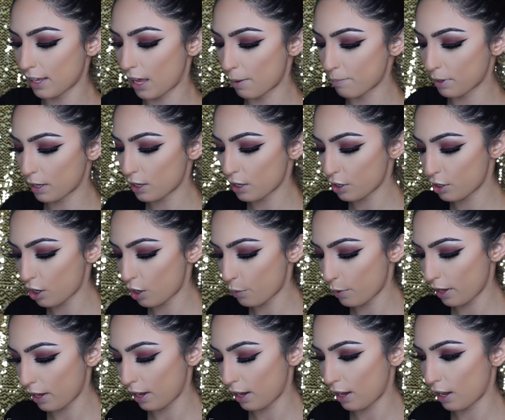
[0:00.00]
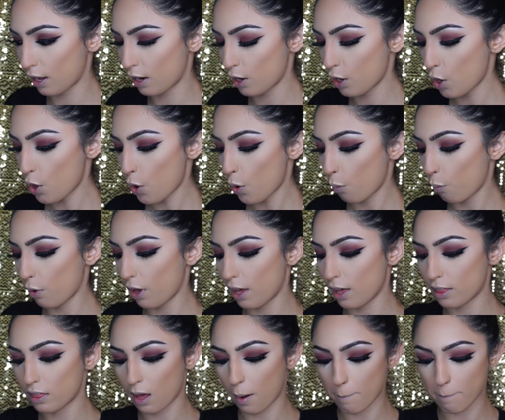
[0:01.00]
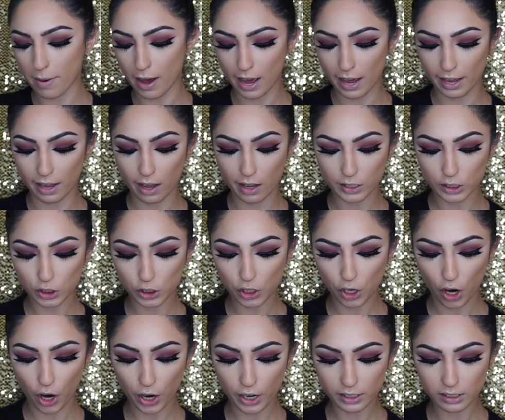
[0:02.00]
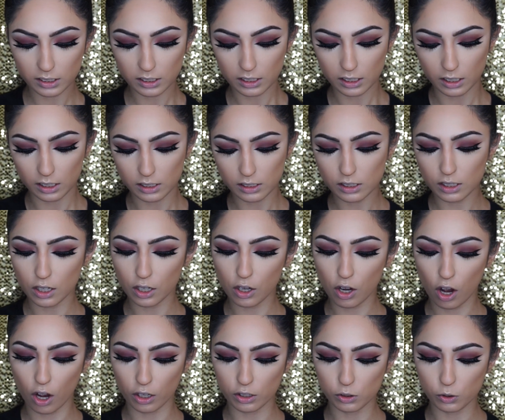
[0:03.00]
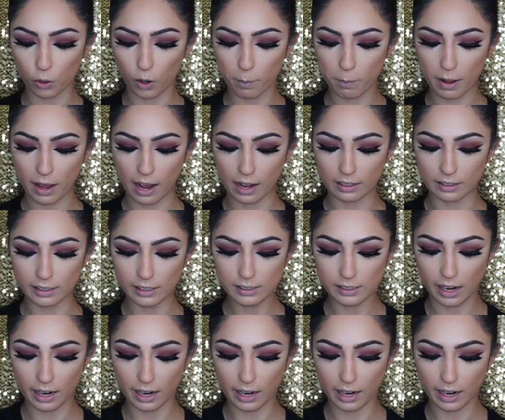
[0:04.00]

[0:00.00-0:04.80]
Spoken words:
I'm gonna go in with my Tartiest contour palette.